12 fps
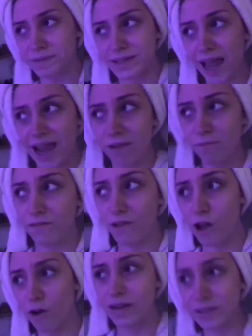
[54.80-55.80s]
been tight, we've
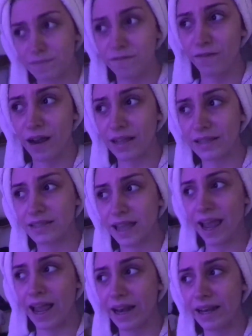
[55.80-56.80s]
always been friends,
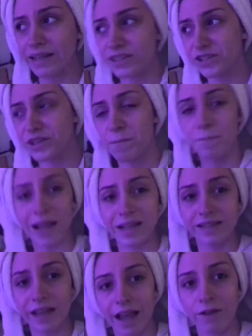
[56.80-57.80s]
and he's just amazing.